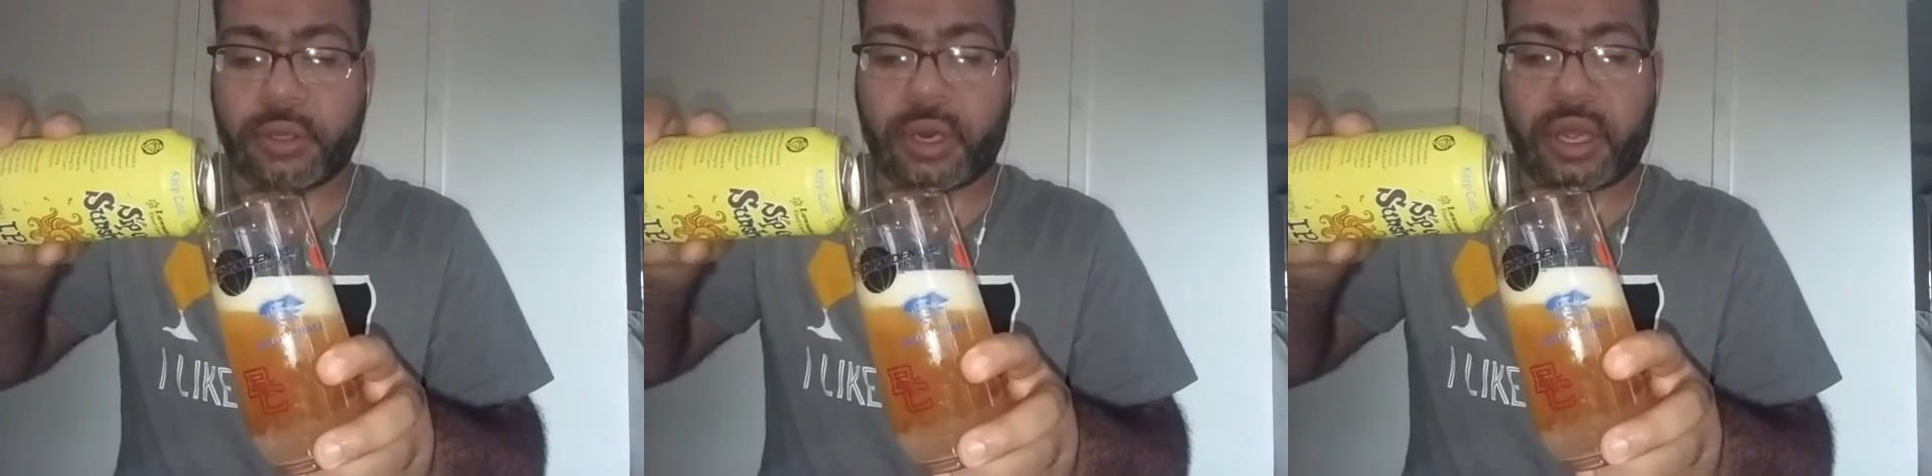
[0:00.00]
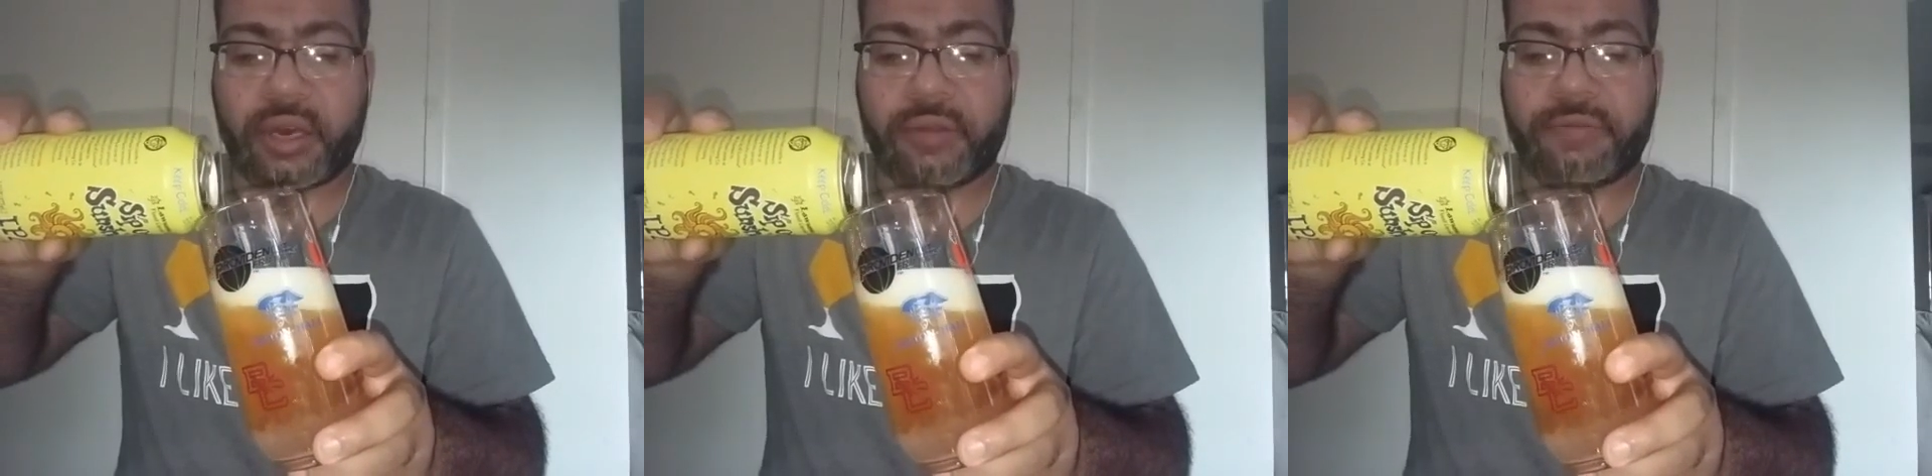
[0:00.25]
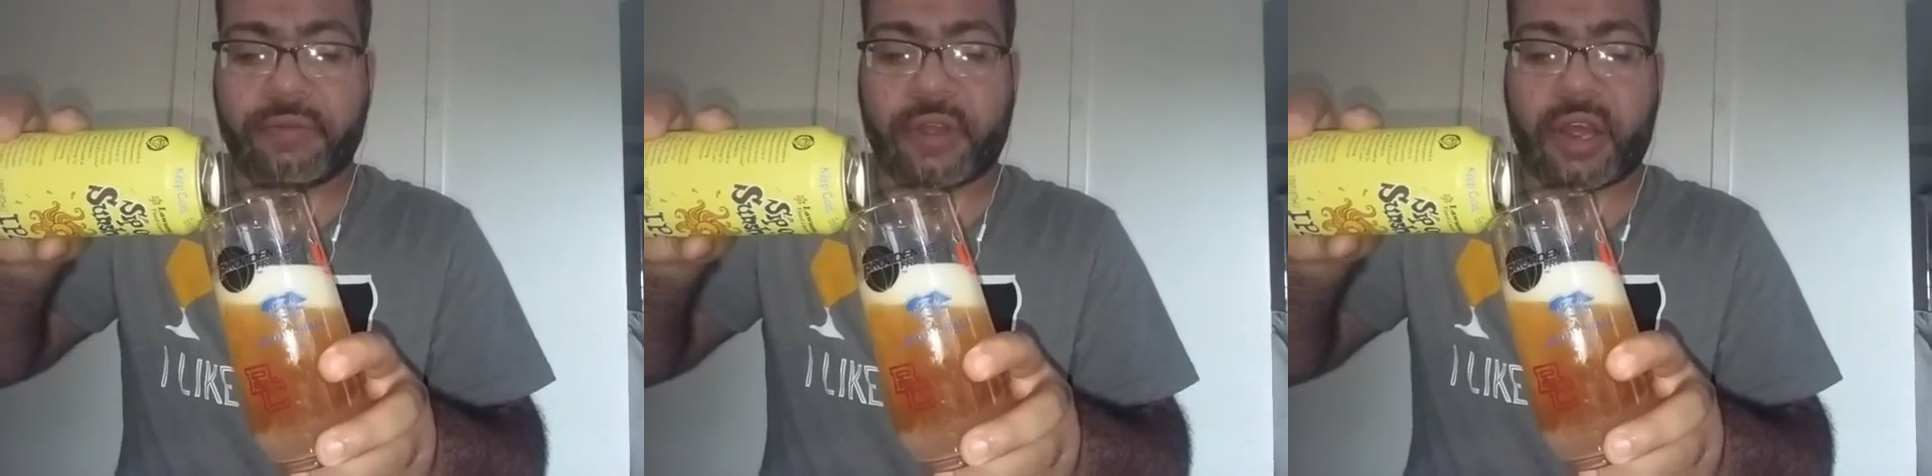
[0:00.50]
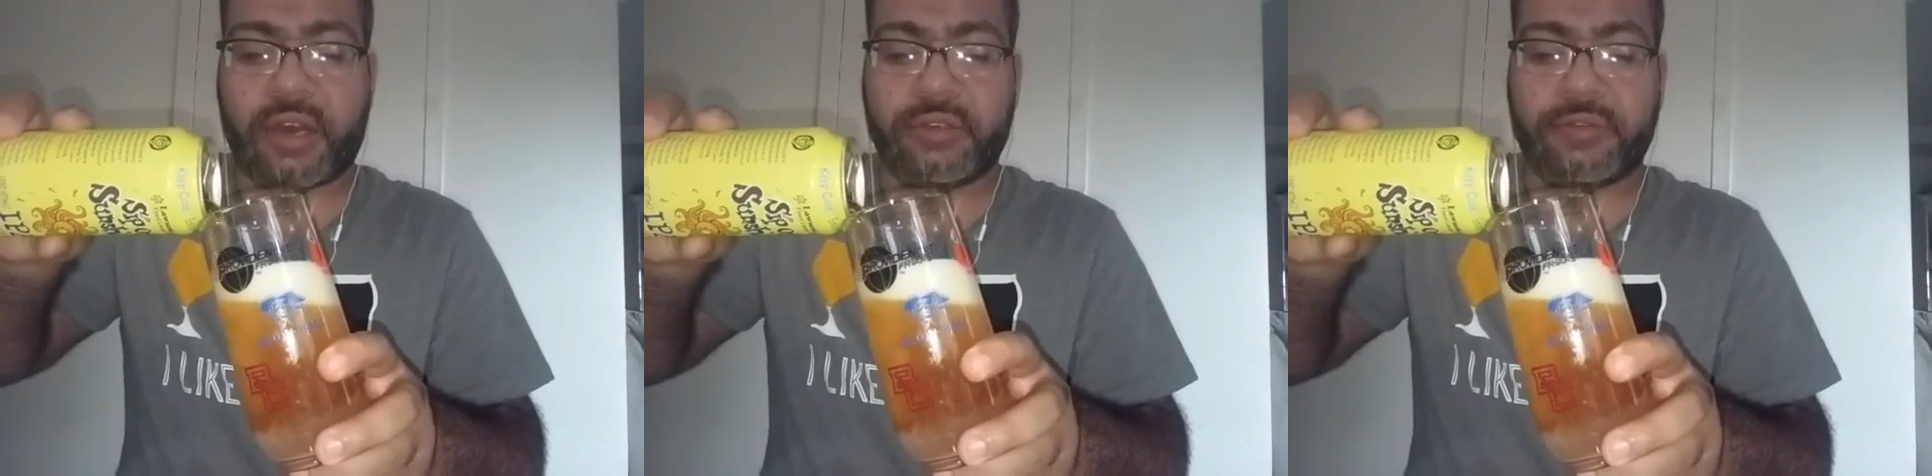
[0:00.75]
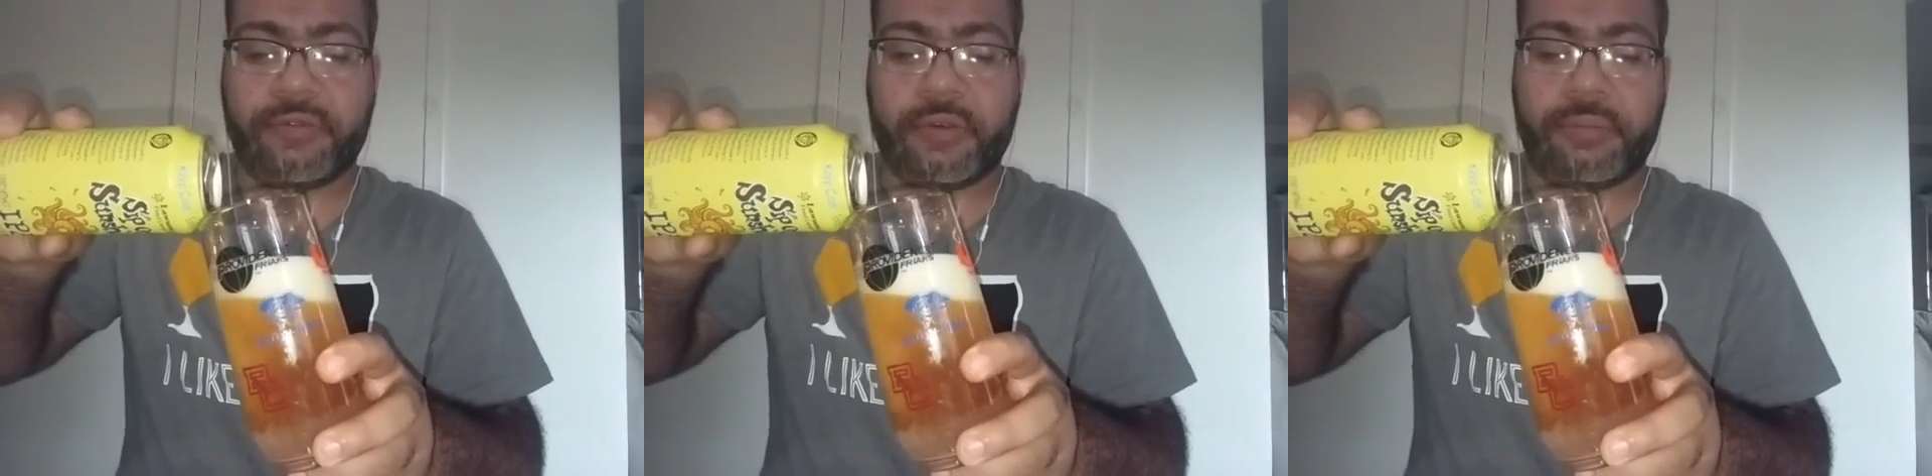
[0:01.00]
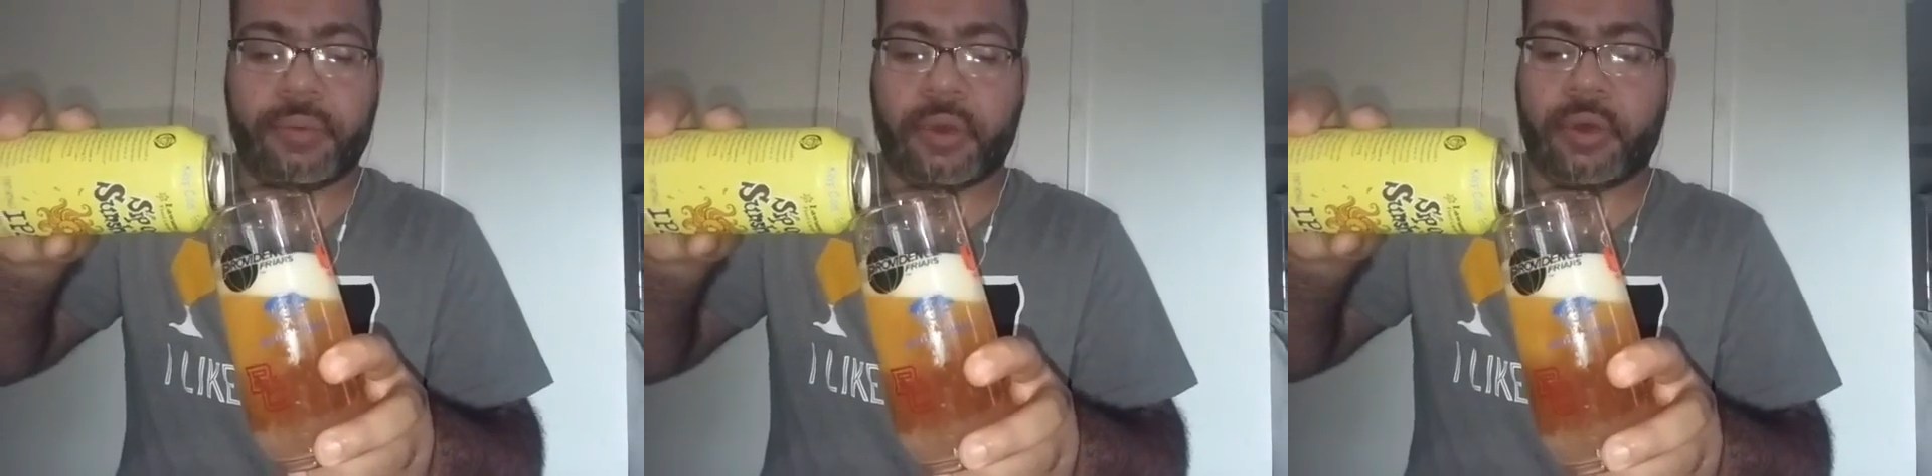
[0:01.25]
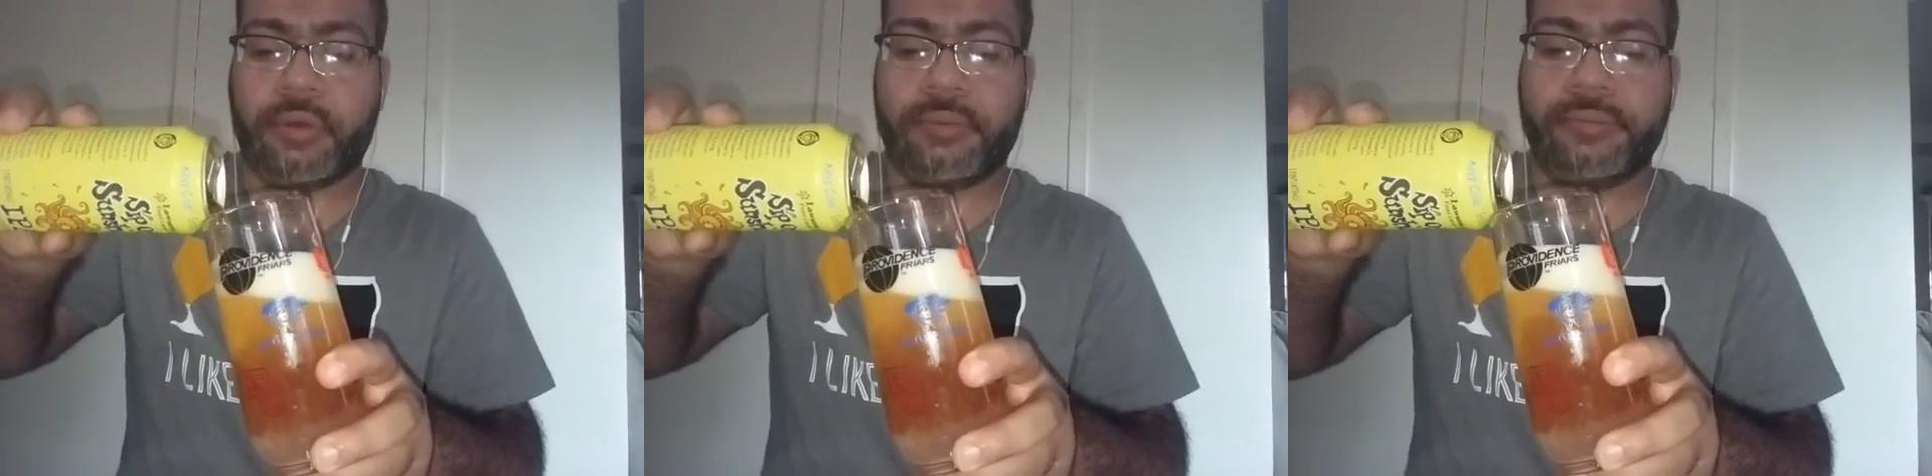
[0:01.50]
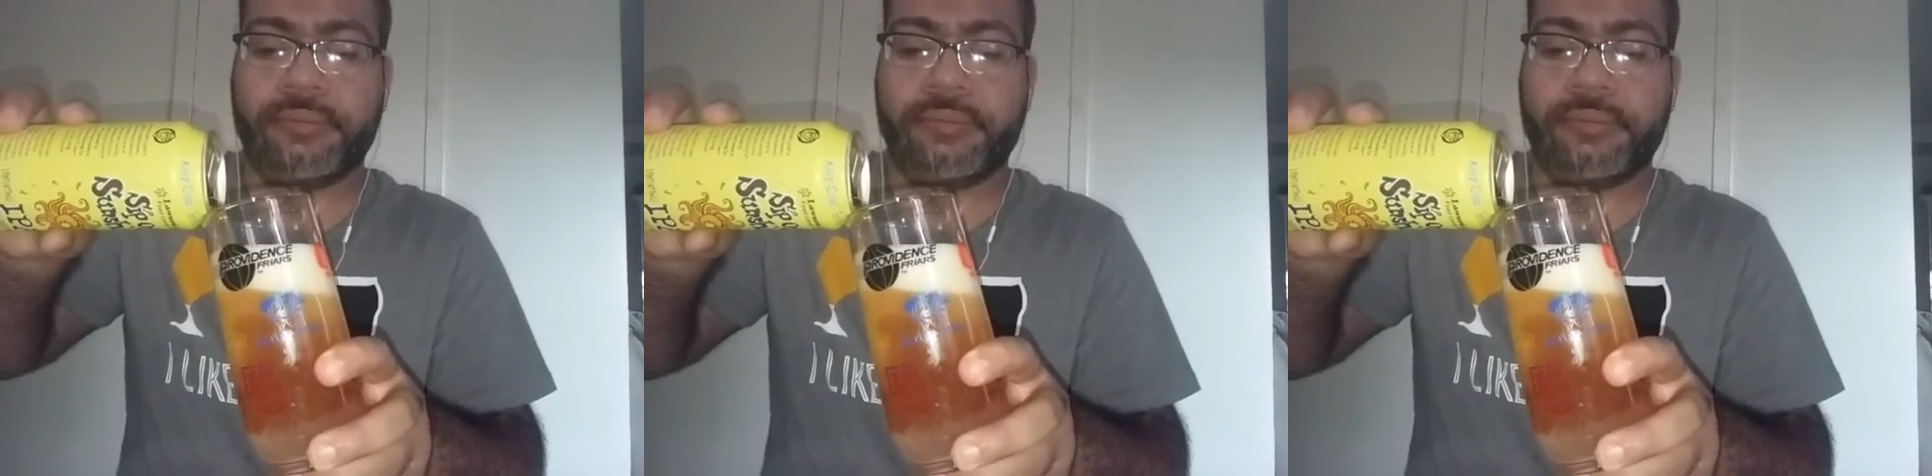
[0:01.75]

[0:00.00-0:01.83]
lot of college football.